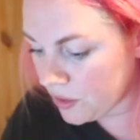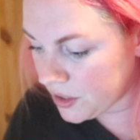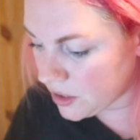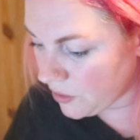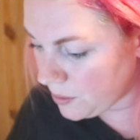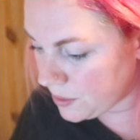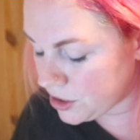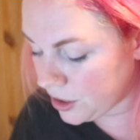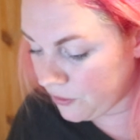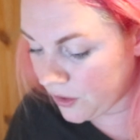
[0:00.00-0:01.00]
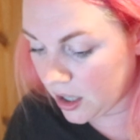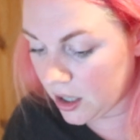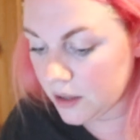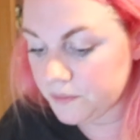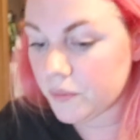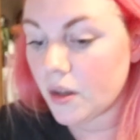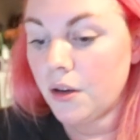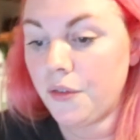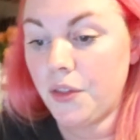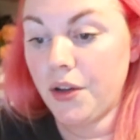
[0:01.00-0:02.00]
the things I've opened so far
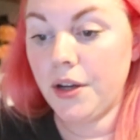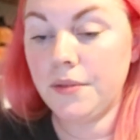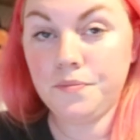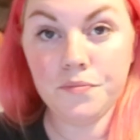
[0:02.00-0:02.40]
are for the